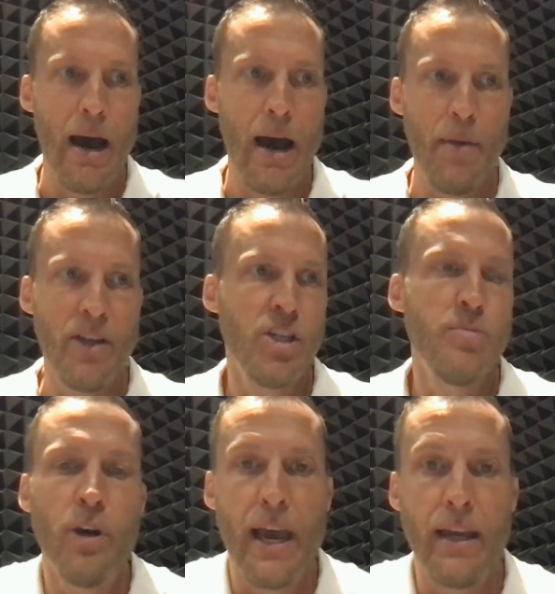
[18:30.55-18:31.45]
It's
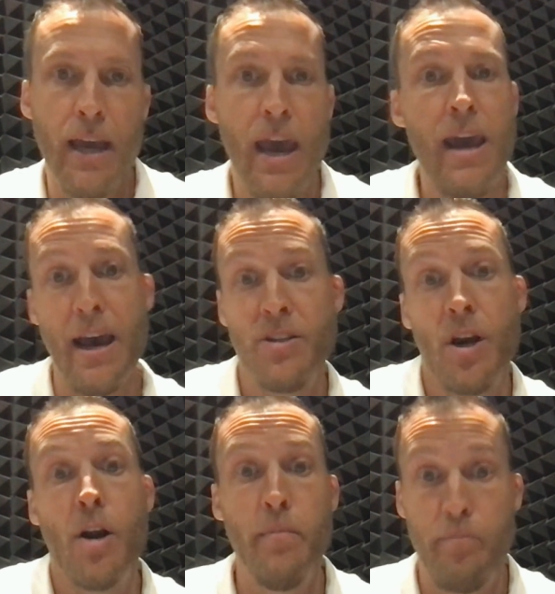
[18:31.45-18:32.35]
just more like, hey,
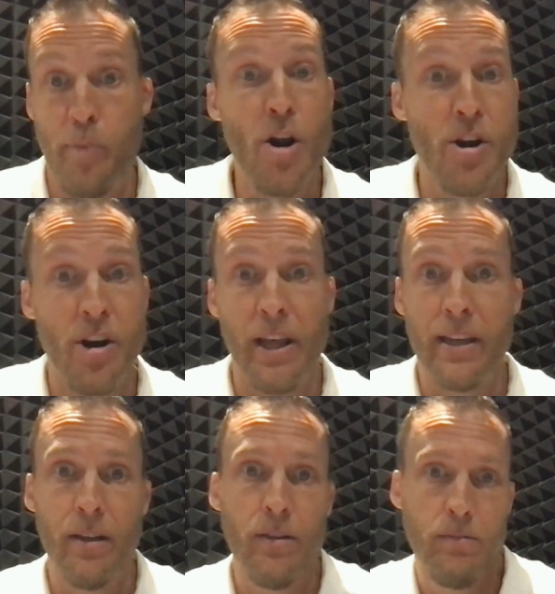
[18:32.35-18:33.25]
as our partner,
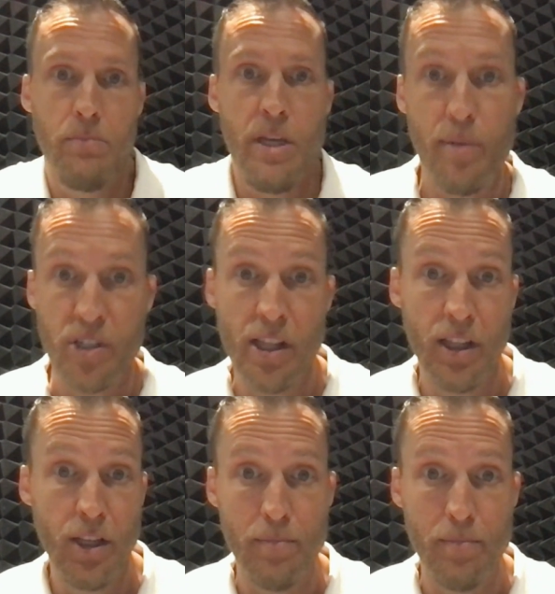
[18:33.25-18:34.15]
like keep us
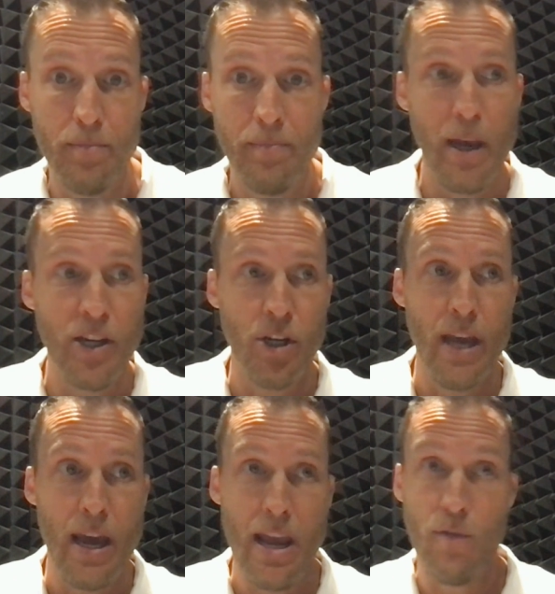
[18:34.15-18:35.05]
in the loop. Make
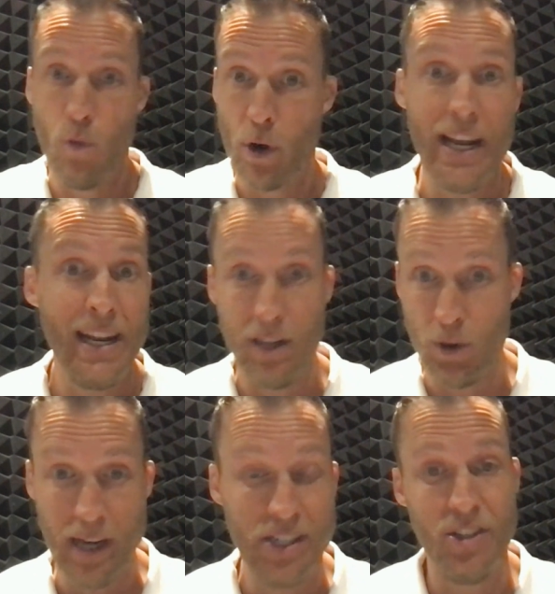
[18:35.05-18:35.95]
sure that if we're
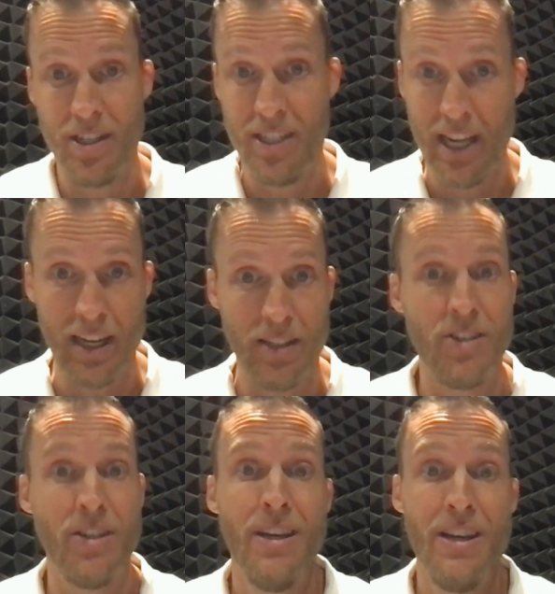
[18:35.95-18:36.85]
getting questions and
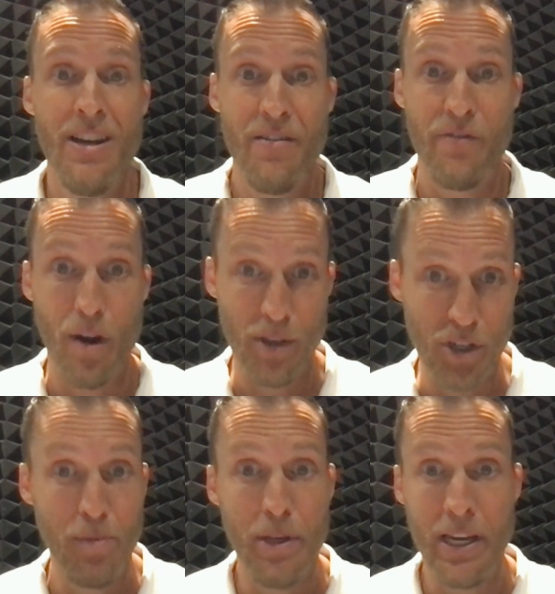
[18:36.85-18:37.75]
tickets from
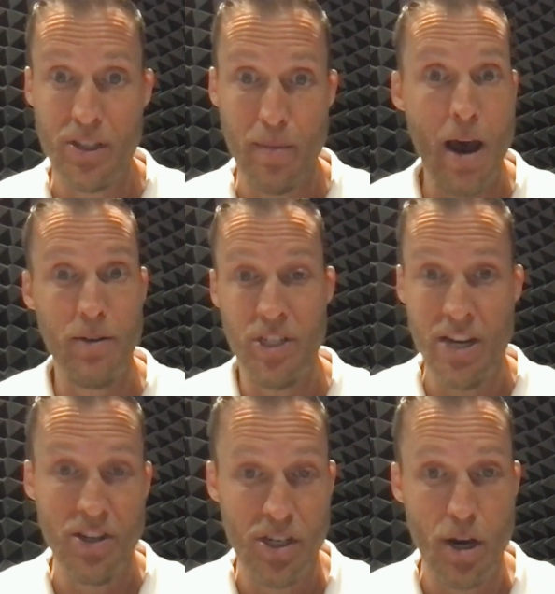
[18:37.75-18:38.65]
the Sumolings about
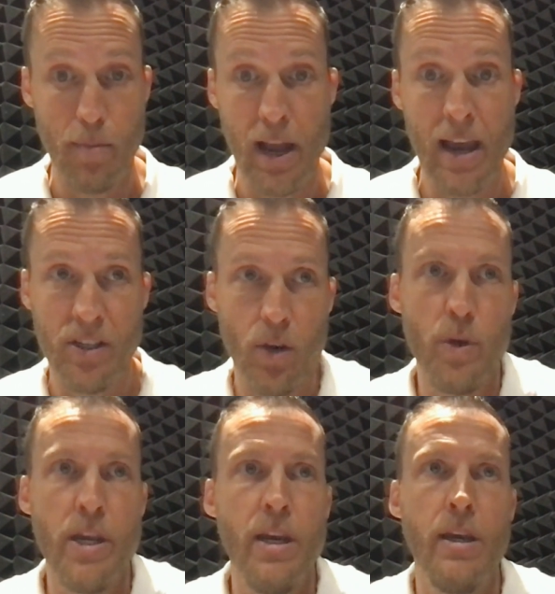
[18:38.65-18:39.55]
changes to your plans,
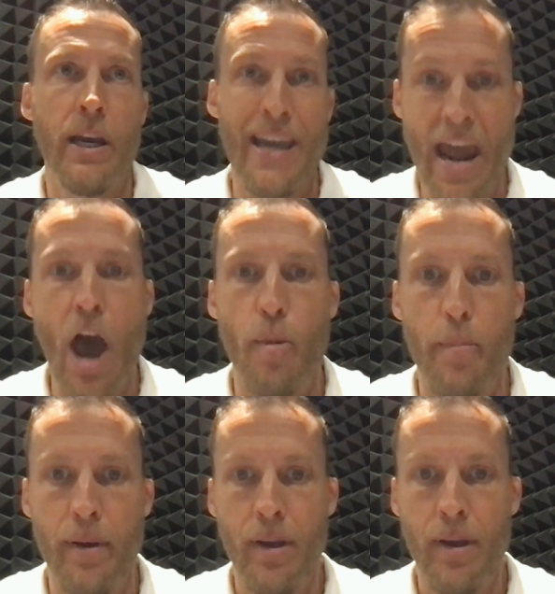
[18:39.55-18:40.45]
that we can
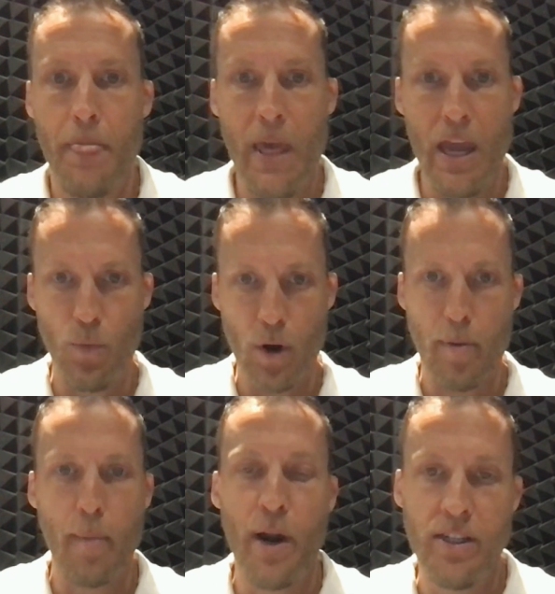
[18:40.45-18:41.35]
help, and
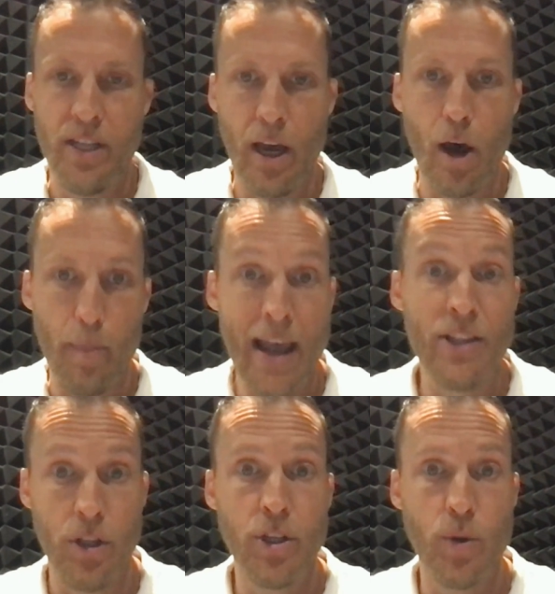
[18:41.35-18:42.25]
we're prepared to help
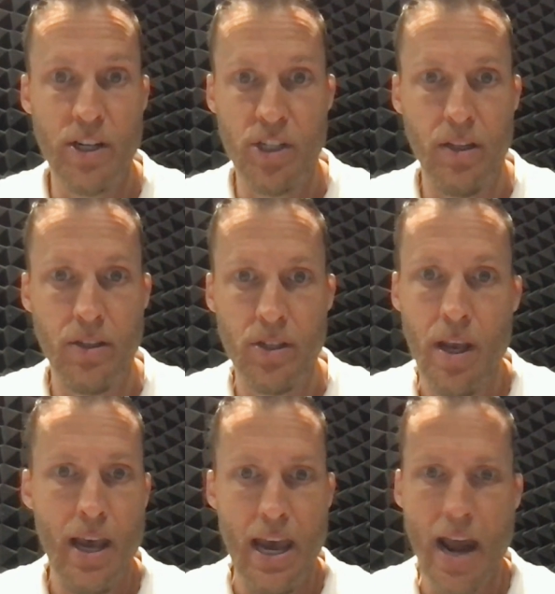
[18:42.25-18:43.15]
answer those
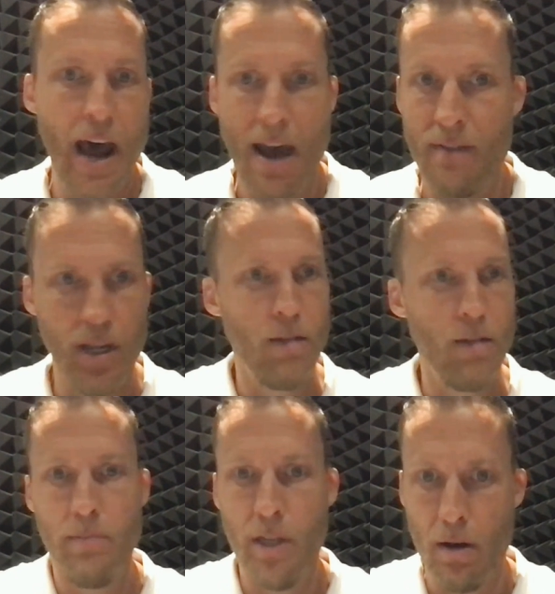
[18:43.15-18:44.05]
questions and not having
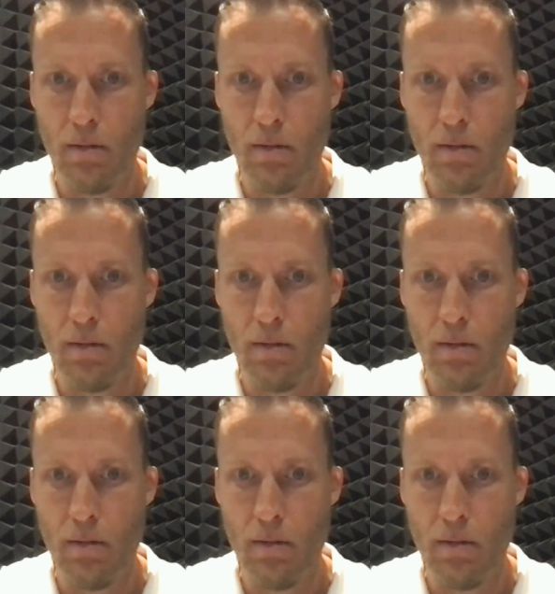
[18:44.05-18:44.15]
to,